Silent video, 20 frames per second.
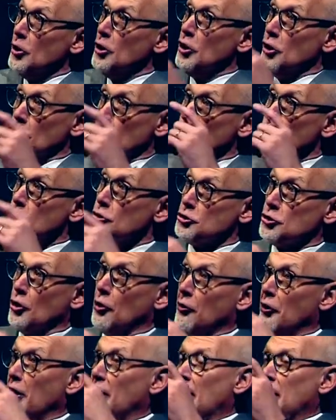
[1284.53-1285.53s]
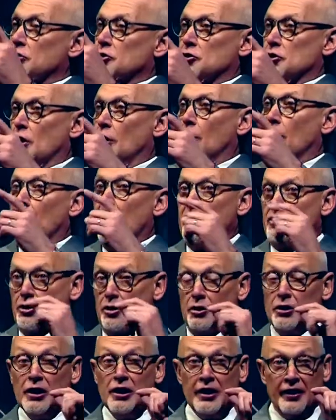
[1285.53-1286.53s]
You show the next generation
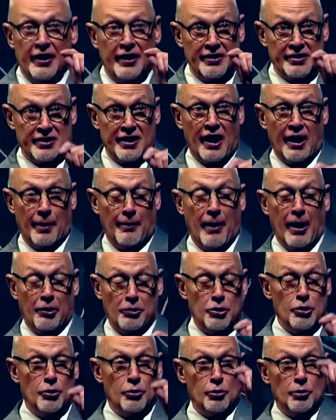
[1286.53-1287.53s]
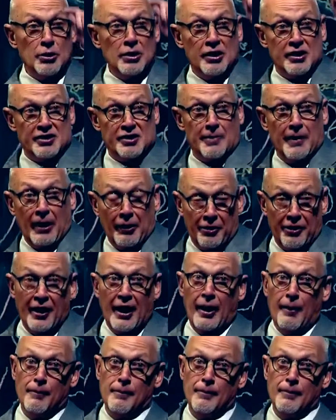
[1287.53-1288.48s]
that it's not about you, it's about them.